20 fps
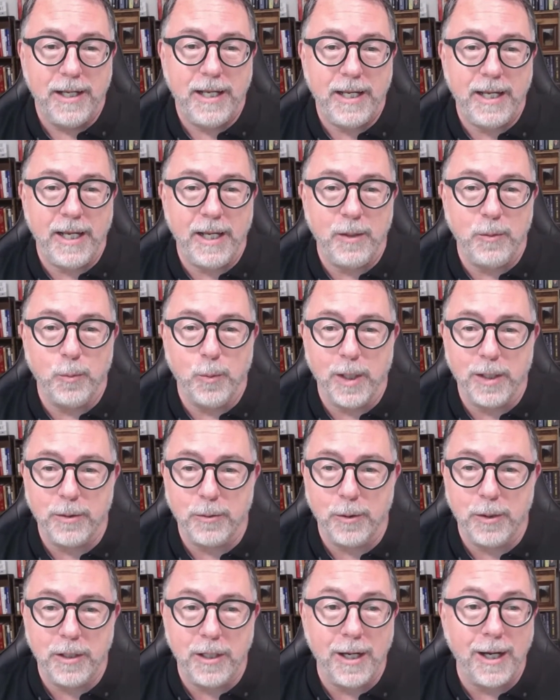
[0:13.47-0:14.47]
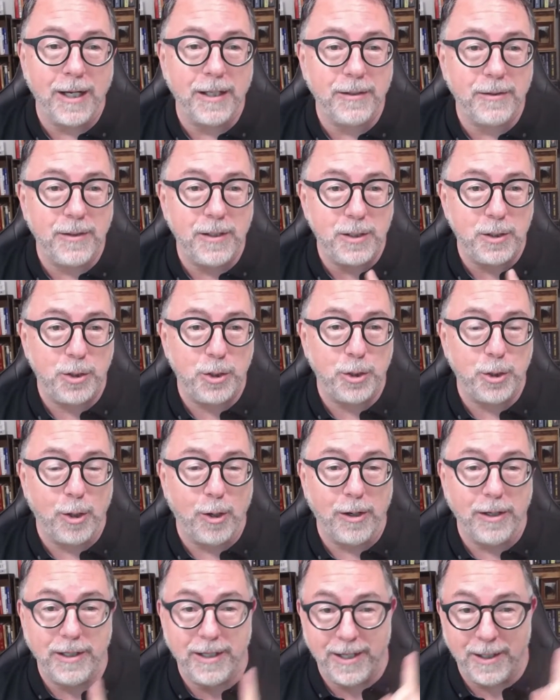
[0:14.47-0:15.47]
and whether or not this
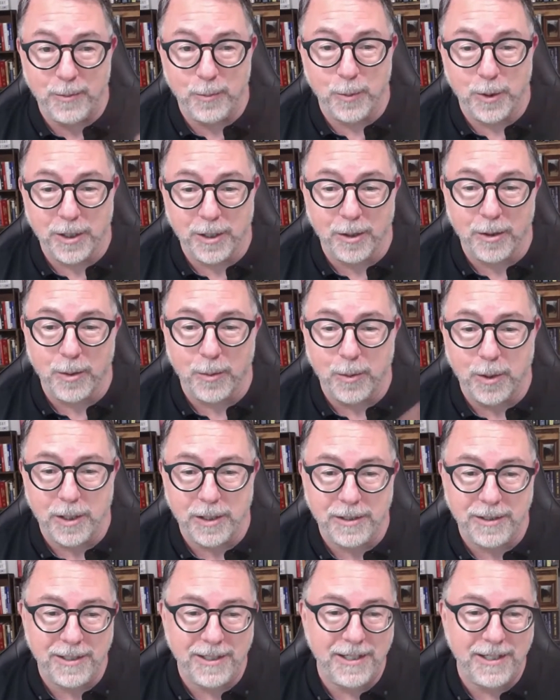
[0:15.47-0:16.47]
chart and one other one